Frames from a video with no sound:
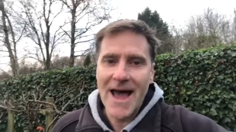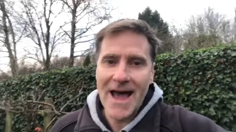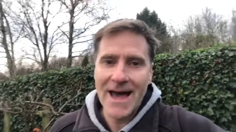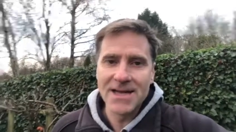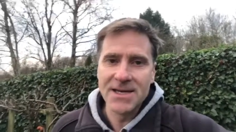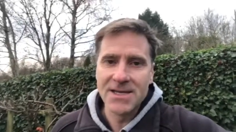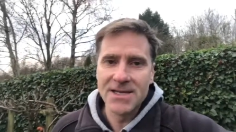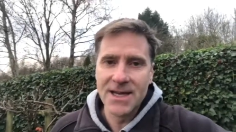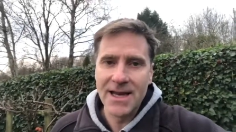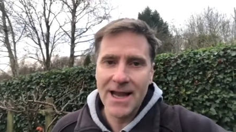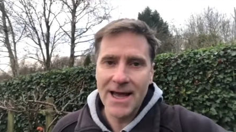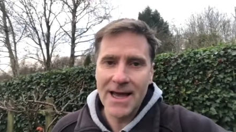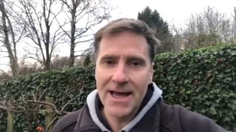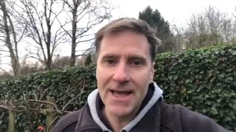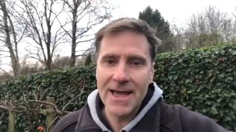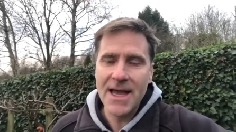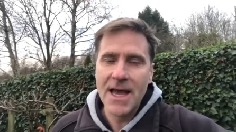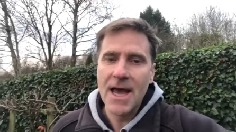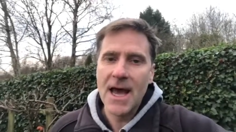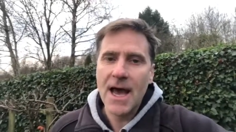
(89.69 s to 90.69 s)
and
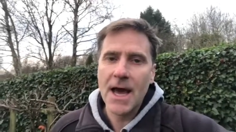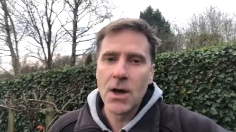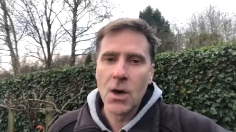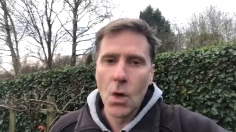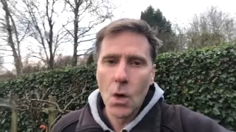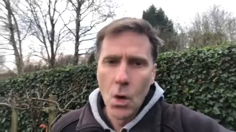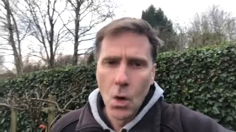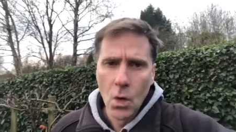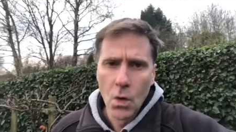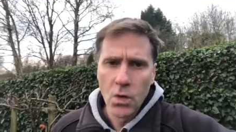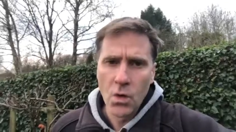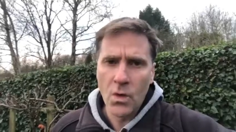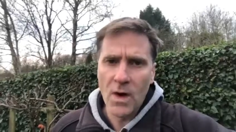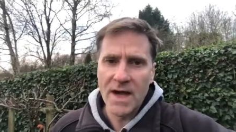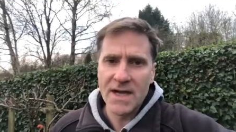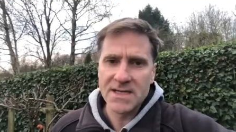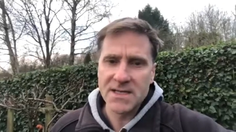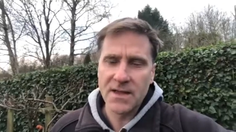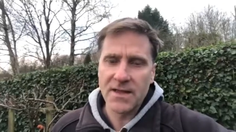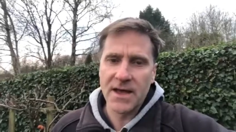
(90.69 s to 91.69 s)
delay and all the
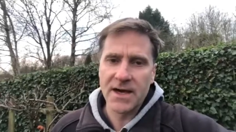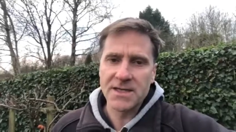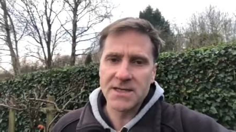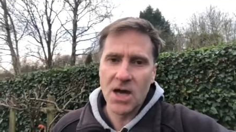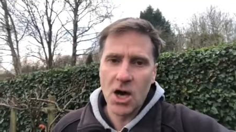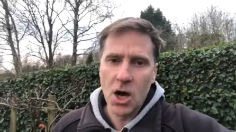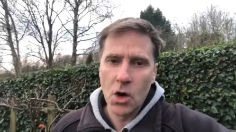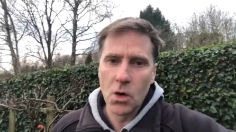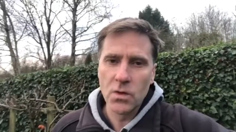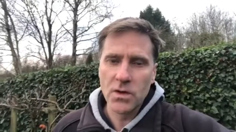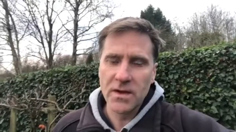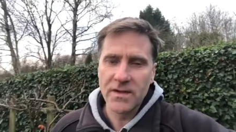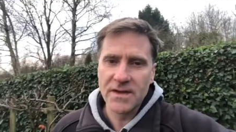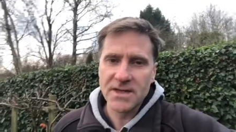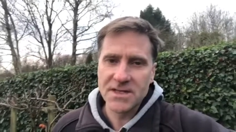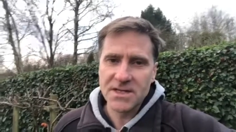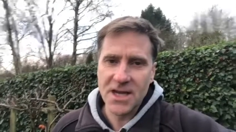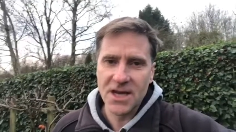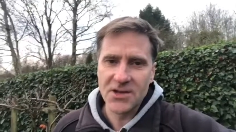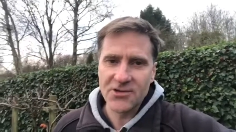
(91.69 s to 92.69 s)
ways that that is holding
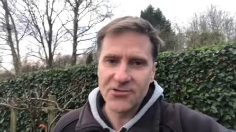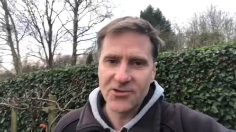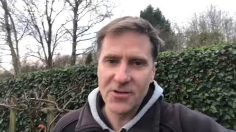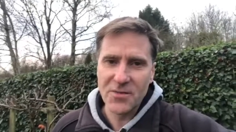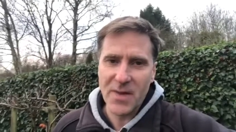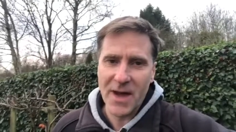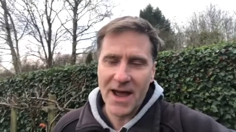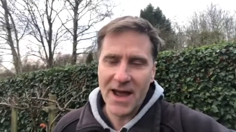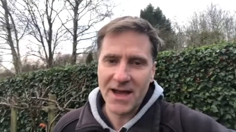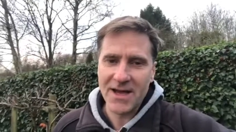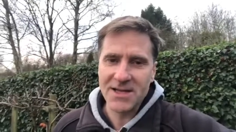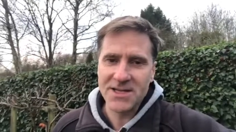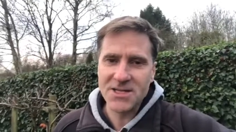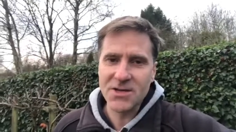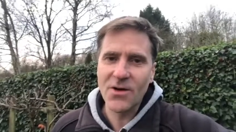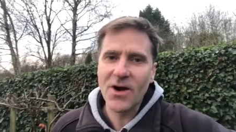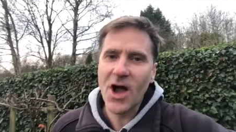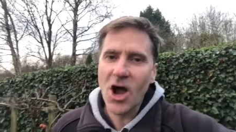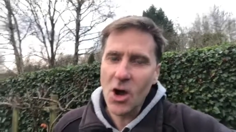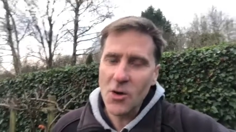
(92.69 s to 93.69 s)
this country back.
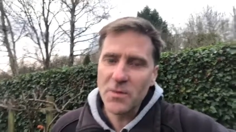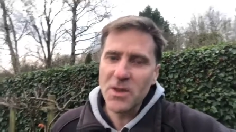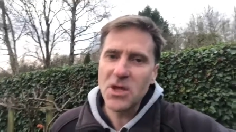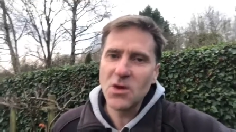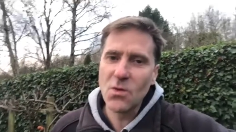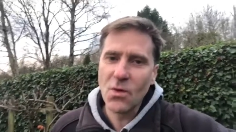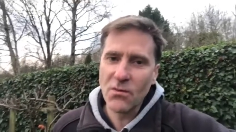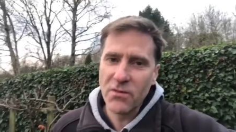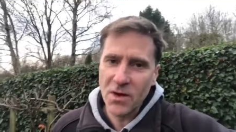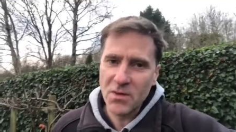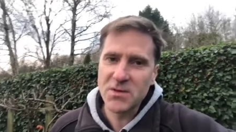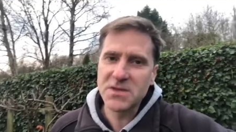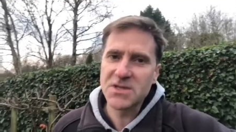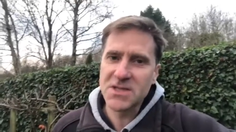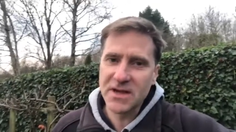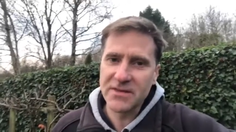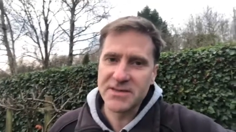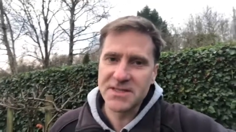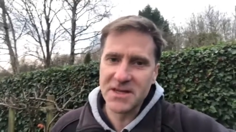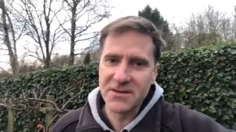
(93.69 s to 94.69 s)
So I hope that you will vote
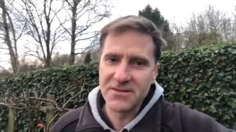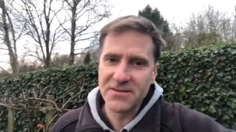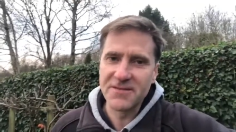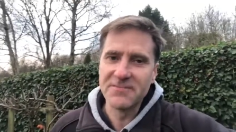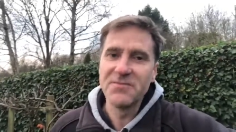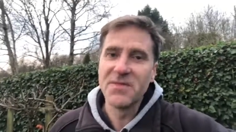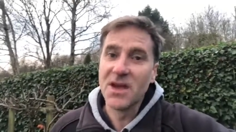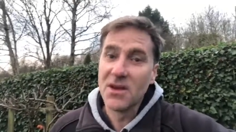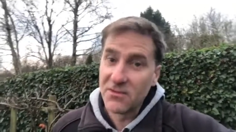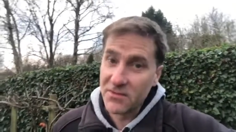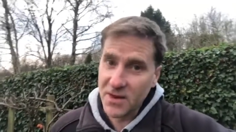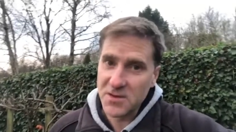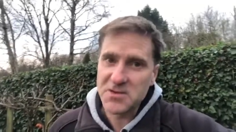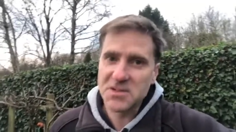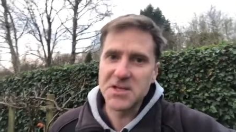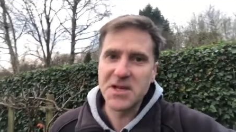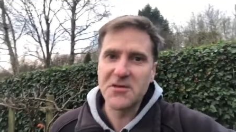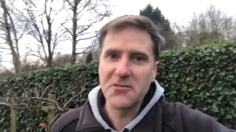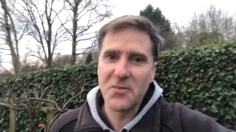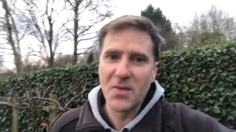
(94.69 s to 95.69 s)
Conservative, vote
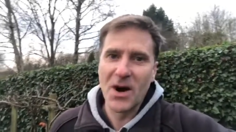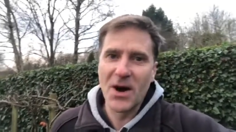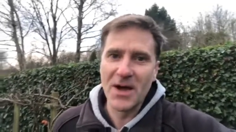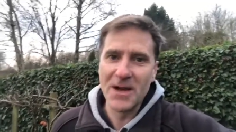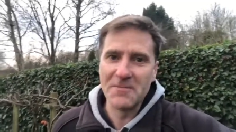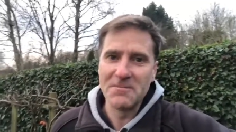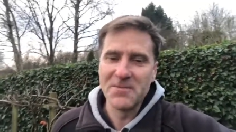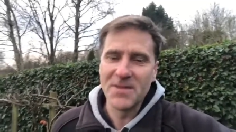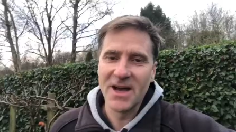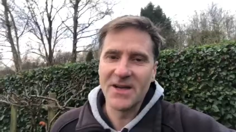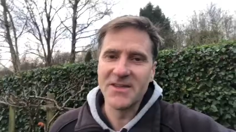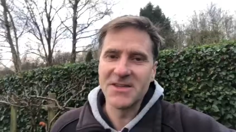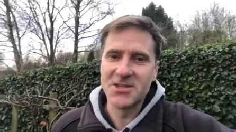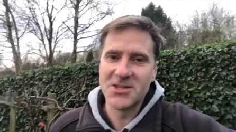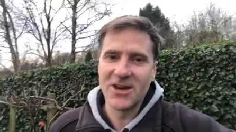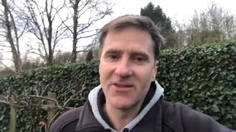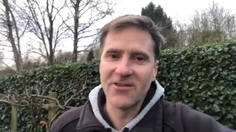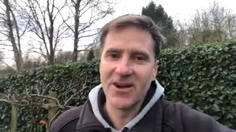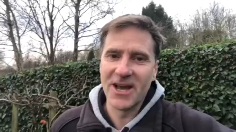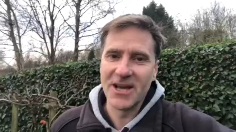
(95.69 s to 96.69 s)
Steve Brine at this
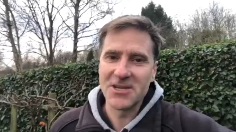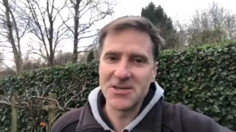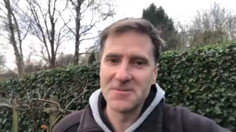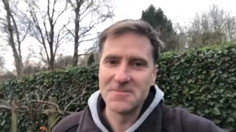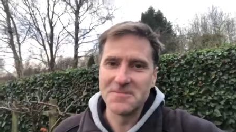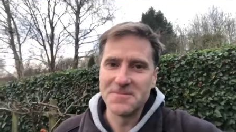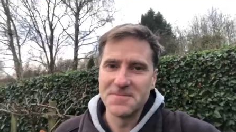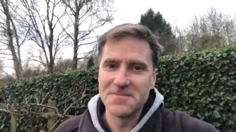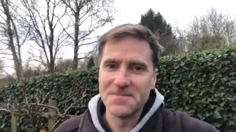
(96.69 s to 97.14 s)
general election.